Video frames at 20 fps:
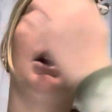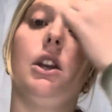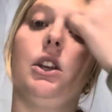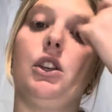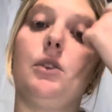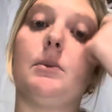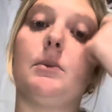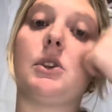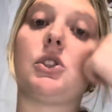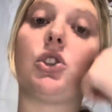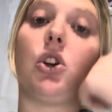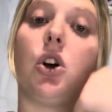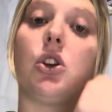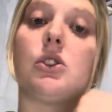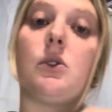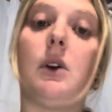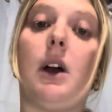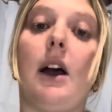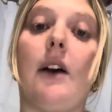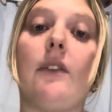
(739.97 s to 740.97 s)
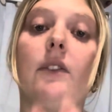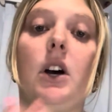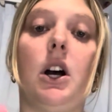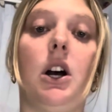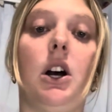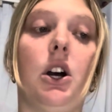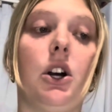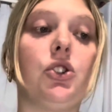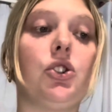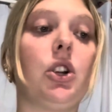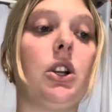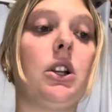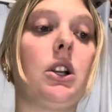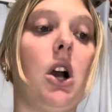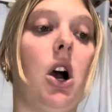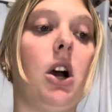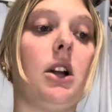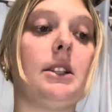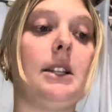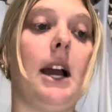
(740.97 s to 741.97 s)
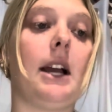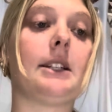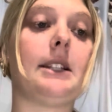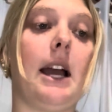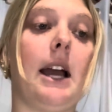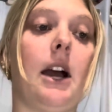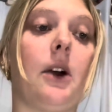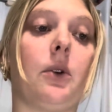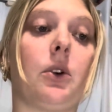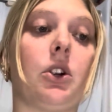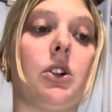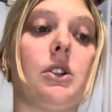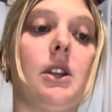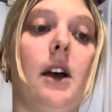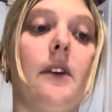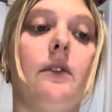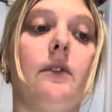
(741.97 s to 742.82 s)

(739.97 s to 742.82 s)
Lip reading: You must also have 100 contact hours